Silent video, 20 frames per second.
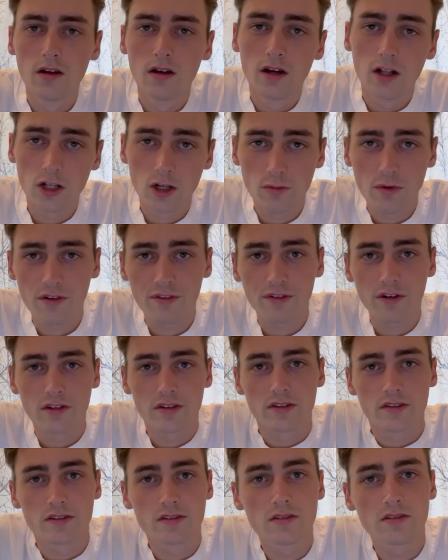Hello my
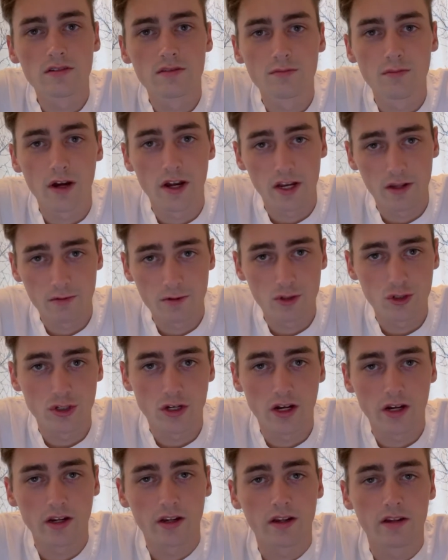friends, my name is
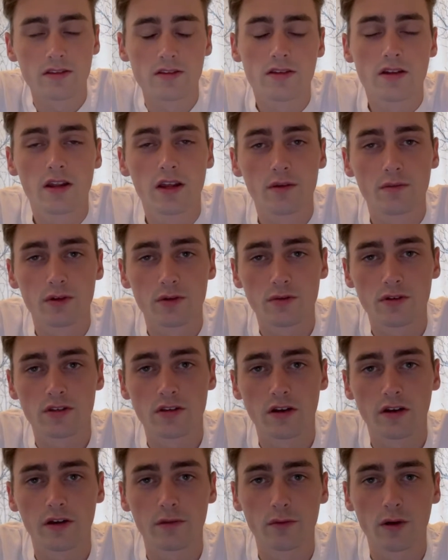Jack and today I'm going to be
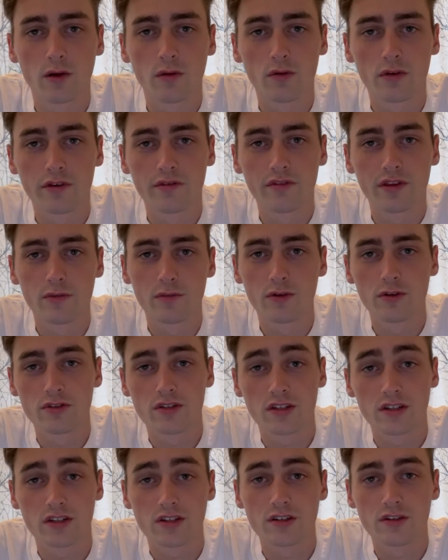talking about one of the
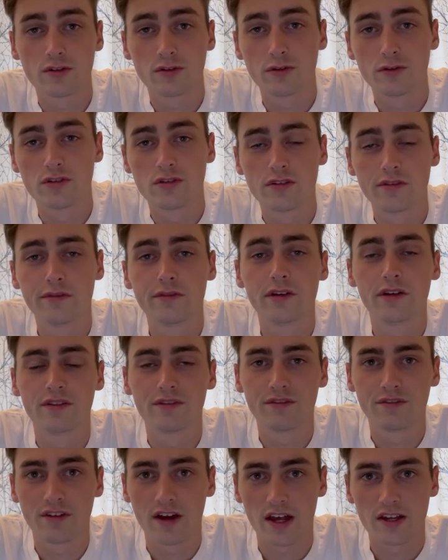most exclusive and
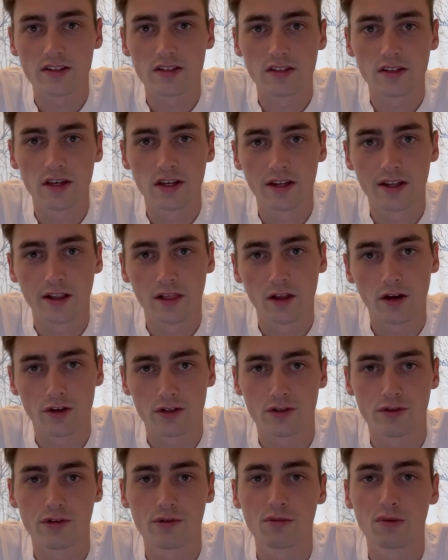fascinating
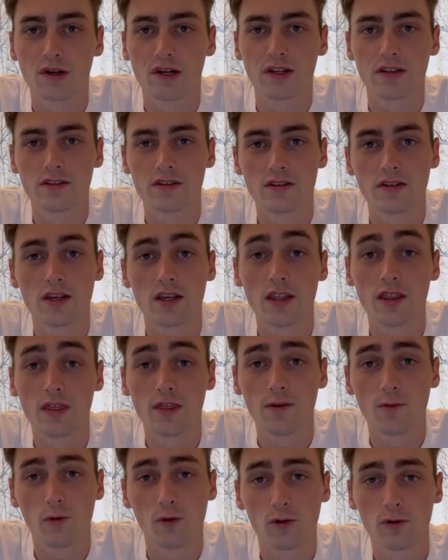luxury brands in the
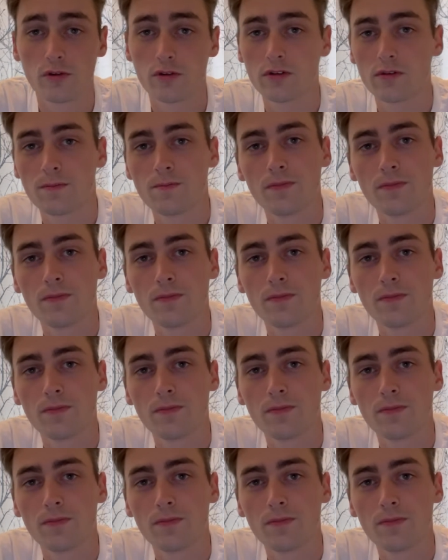world.